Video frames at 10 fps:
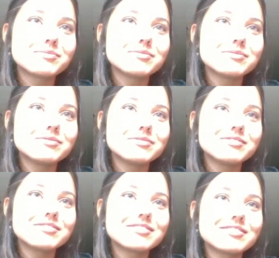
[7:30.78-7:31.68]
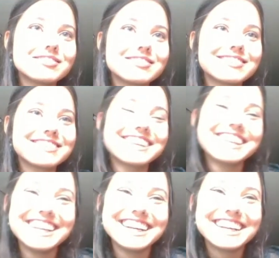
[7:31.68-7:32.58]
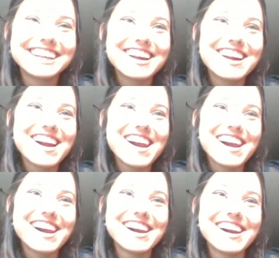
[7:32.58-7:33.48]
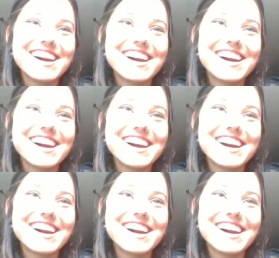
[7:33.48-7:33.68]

no, no, video, video game, video game.